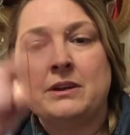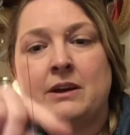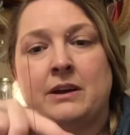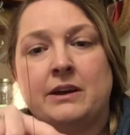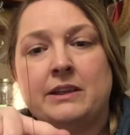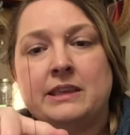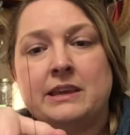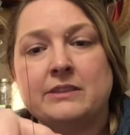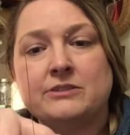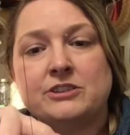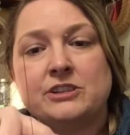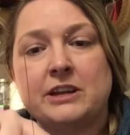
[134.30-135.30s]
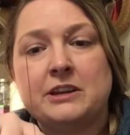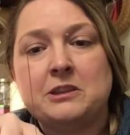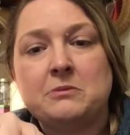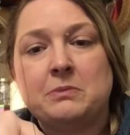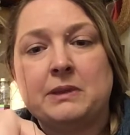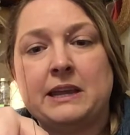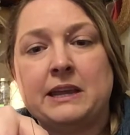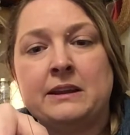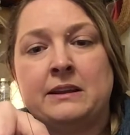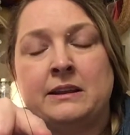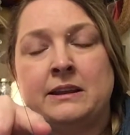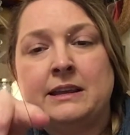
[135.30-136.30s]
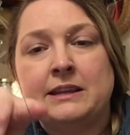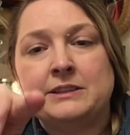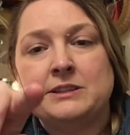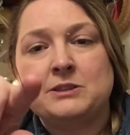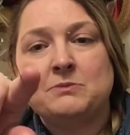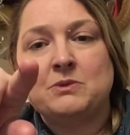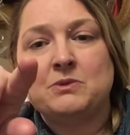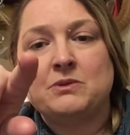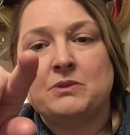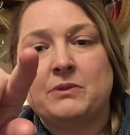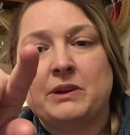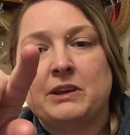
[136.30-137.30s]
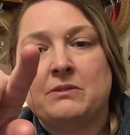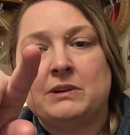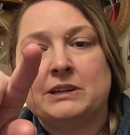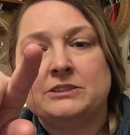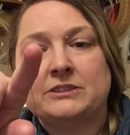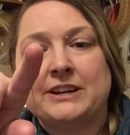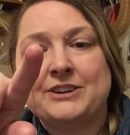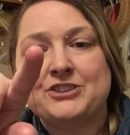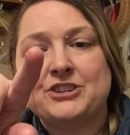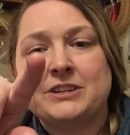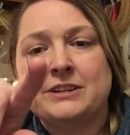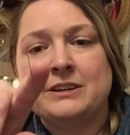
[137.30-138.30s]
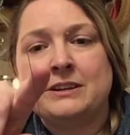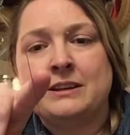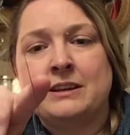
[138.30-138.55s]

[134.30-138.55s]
On the other side of the blade it's smooth going in one direction